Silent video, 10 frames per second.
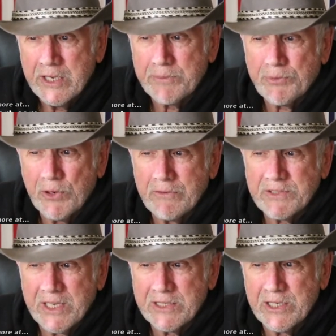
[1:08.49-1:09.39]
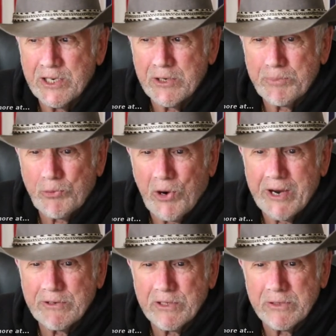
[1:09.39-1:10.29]
It proves that the year
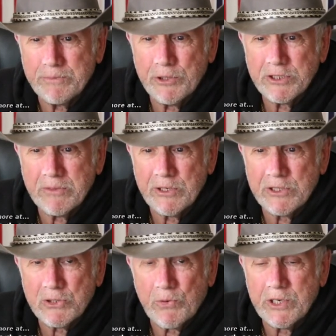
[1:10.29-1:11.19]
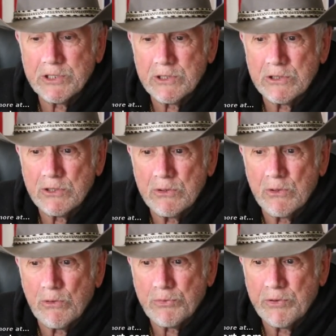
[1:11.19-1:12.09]
prior to the Bush administration's
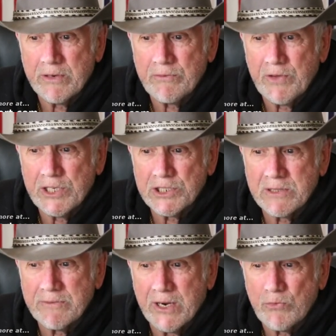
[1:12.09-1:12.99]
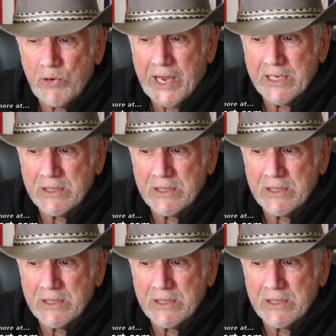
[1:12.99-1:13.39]
2003 invasion of Iraq,